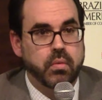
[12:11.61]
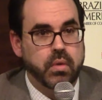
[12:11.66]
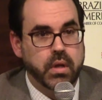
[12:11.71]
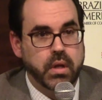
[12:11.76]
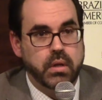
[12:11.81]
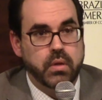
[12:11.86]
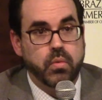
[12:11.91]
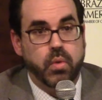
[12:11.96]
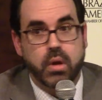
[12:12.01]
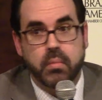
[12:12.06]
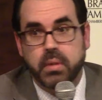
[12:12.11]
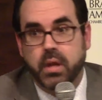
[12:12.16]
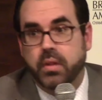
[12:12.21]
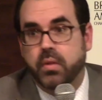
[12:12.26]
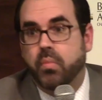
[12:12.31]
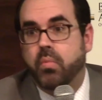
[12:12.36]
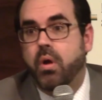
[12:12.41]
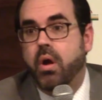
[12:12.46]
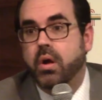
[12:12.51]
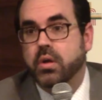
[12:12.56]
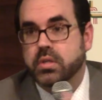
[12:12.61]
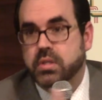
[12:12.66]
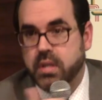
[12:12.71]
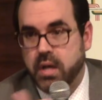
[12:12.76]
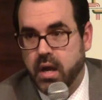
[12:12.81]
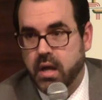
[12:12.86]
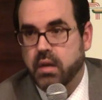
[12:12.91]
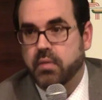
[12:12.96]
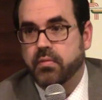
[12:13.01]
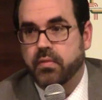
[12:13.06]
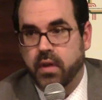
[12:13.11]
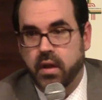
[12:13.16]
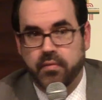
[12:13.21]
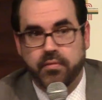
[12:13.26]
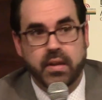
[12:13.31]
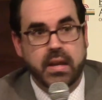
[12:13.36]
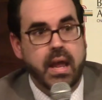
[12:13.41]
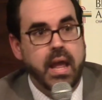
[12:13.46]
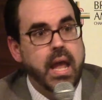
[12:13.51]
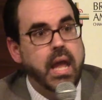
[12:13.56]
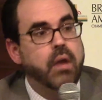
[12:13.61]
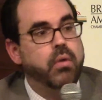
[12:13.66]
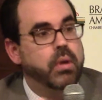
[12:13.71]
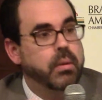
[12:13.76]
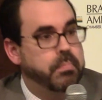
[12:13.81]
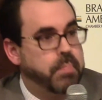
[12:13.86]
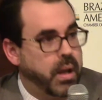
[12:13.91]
and you want to be on the wrong side of an angry